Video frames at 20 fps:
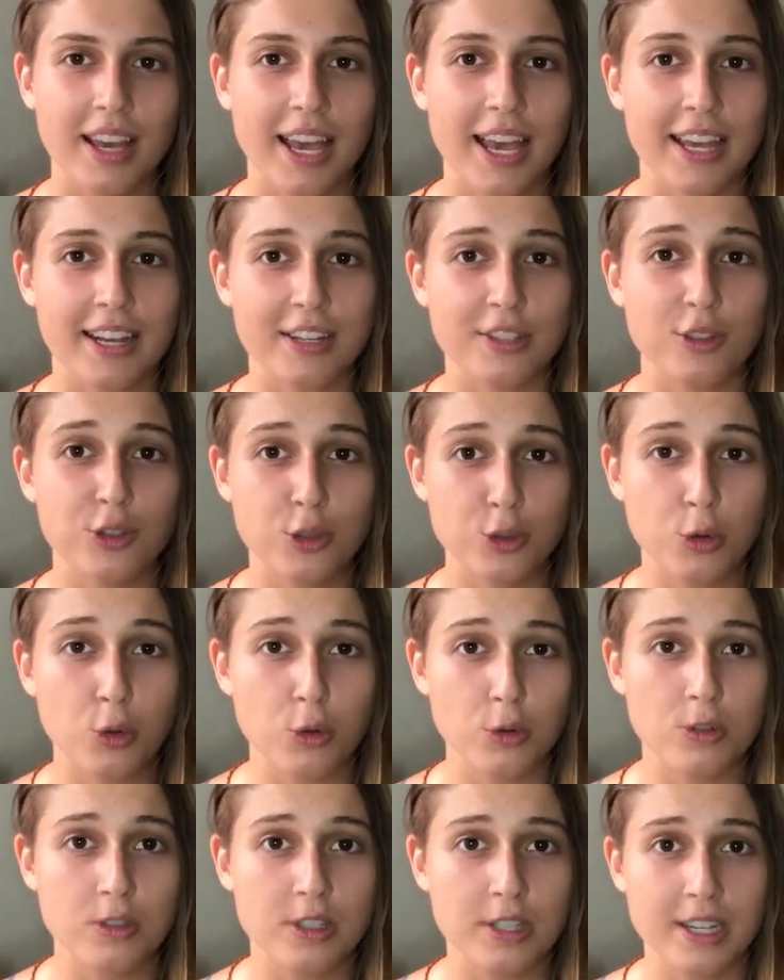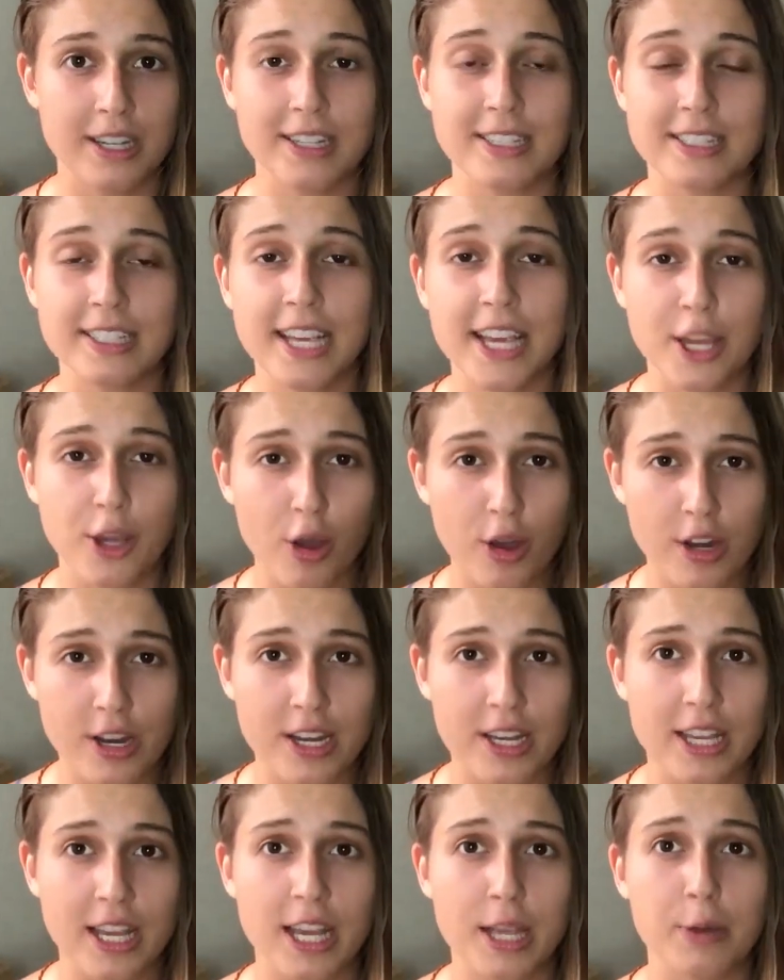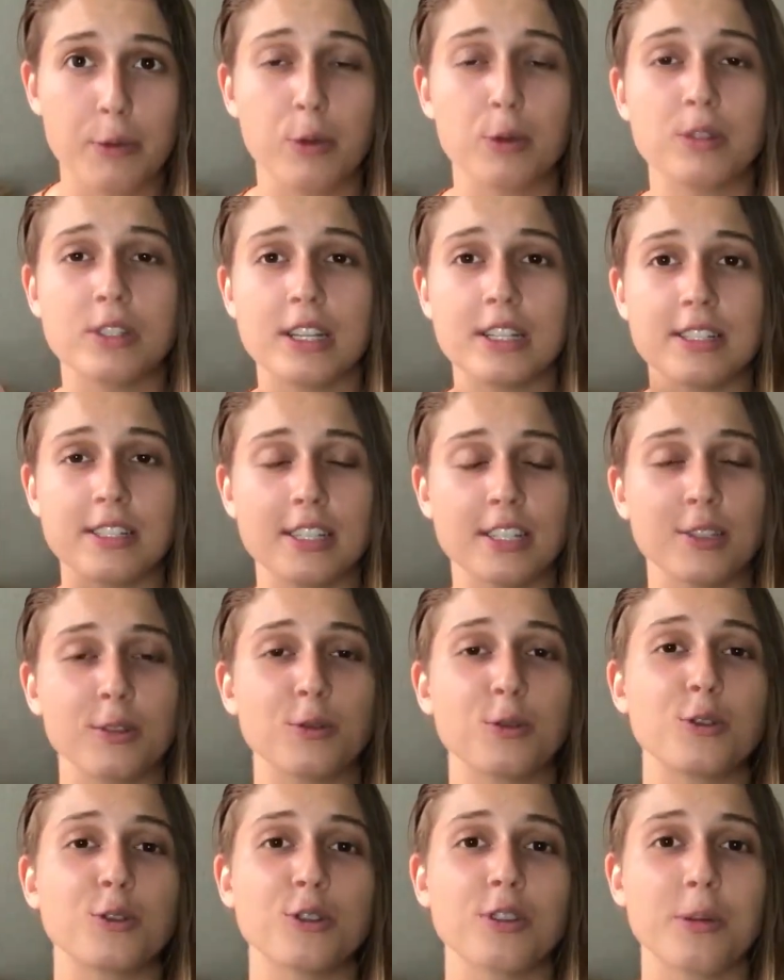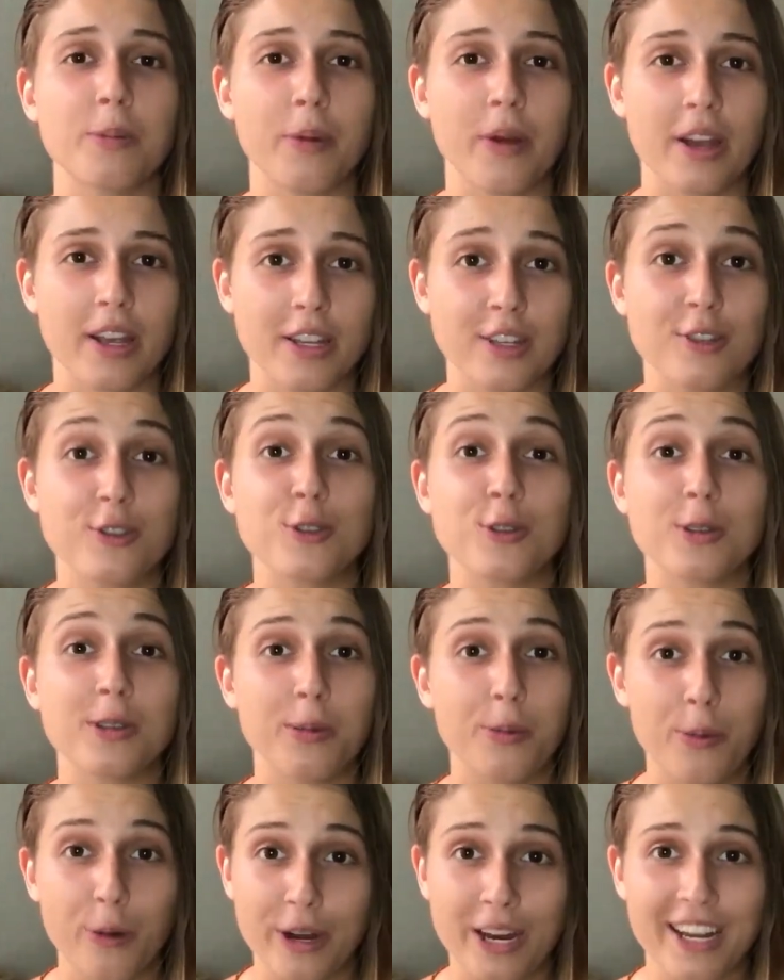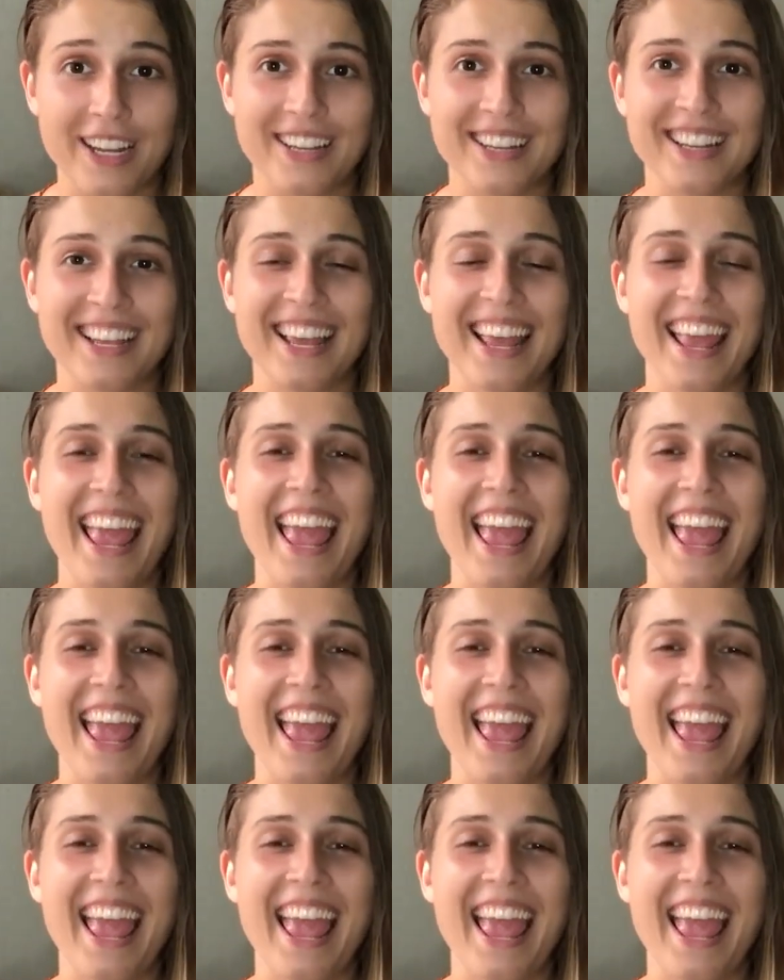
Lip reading: and it's short and it's chaotic, it will send signals to the mind, to the brain,